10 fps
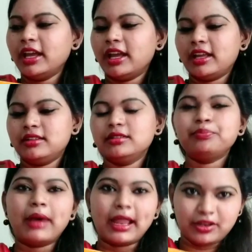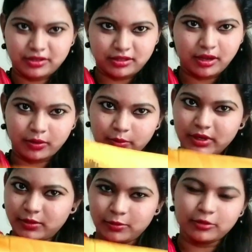and the pattern, how
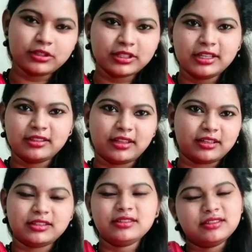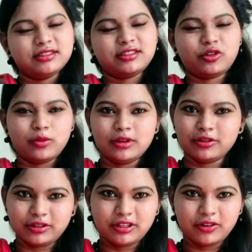it was. That's it. This is the normal
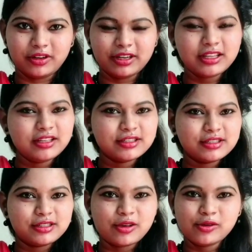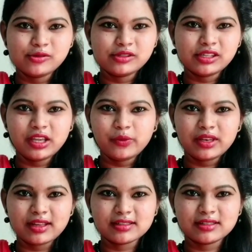kurti only. So see you
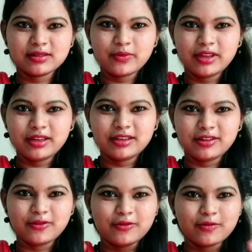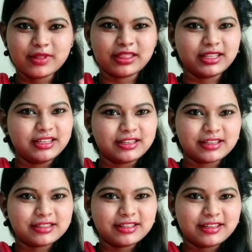in next video with
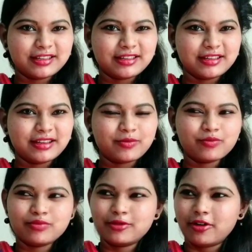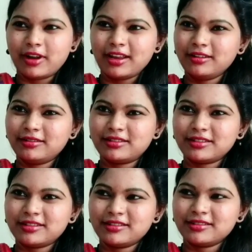interesting
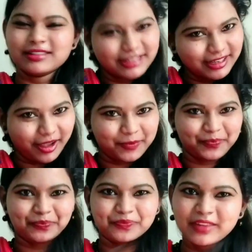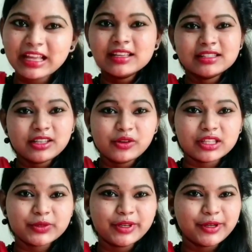product. Yeah, see you
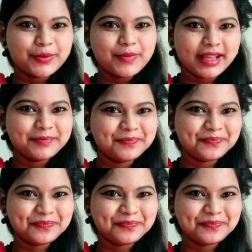next video. Bye.